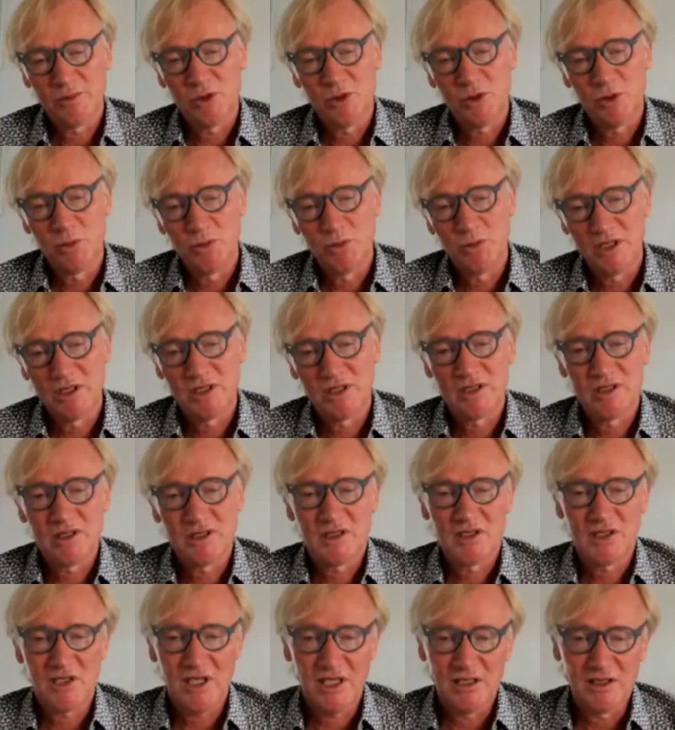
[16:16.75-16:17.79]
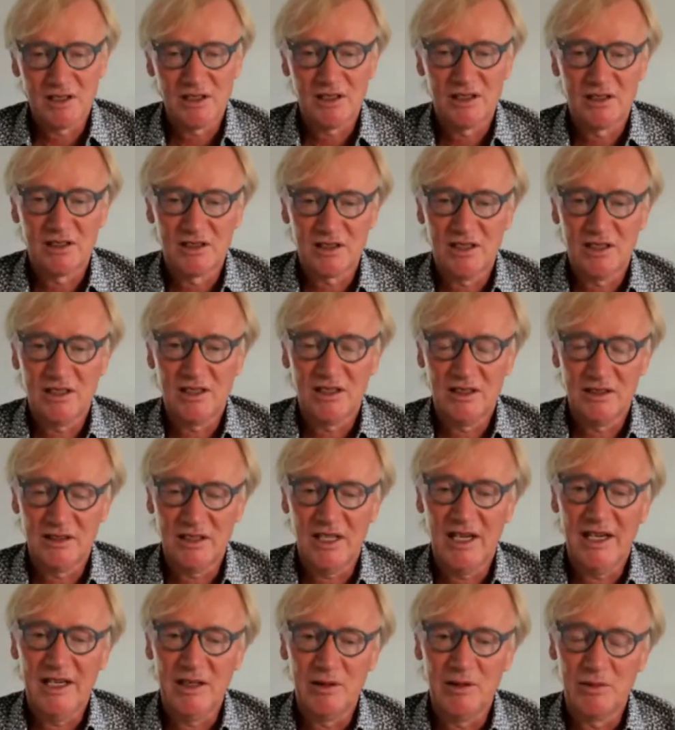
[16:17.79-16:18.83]
human-centered
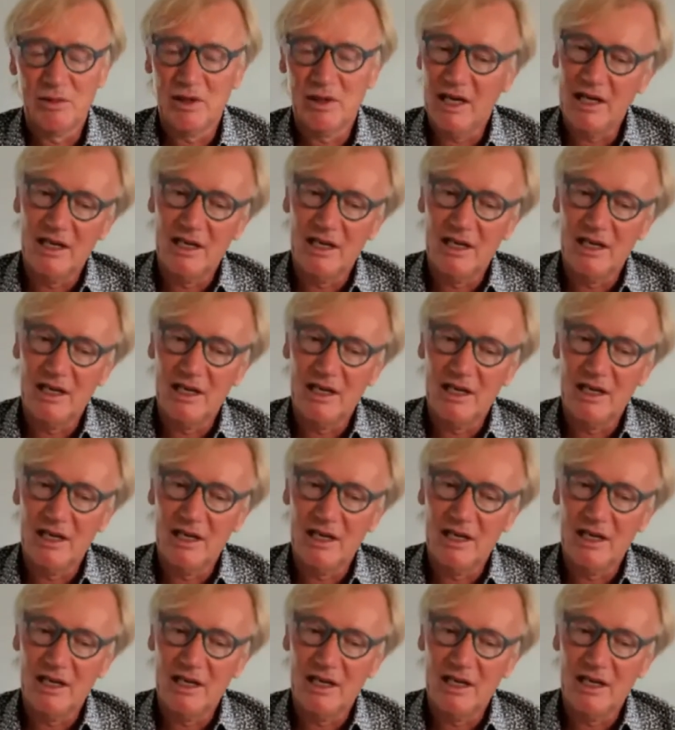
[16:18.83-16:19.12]
design,